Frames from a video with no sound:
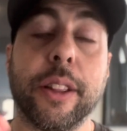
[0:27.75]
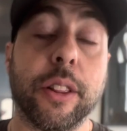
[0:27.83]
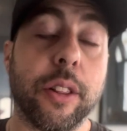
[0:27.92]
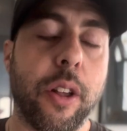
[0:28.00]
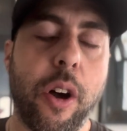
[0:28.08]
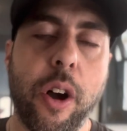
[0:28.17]

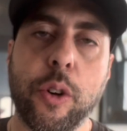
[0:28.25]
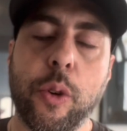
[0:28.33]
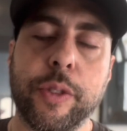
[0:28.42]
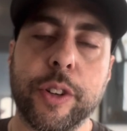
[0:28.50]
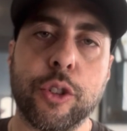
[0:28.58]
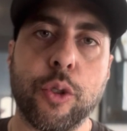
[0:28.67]
Long
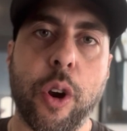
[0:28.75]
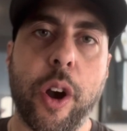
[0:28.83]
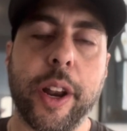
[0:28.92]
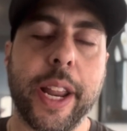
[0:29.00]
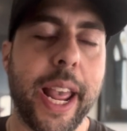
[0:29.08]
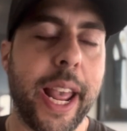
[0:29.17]

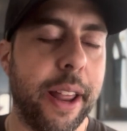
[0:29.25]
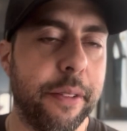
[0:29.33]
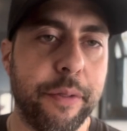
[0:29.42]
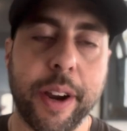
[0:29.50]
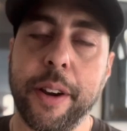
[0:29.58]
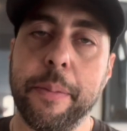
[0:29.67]
overdrawn and
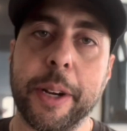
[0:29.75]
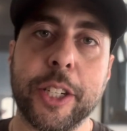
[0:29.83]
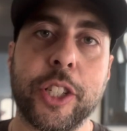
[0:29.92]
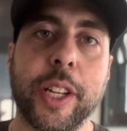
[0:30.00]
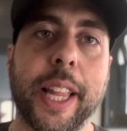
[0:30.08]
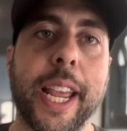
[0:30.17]
very
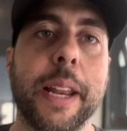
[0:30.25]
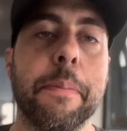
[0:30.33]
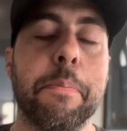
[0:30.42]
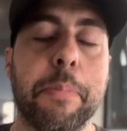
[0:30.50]
much delayed.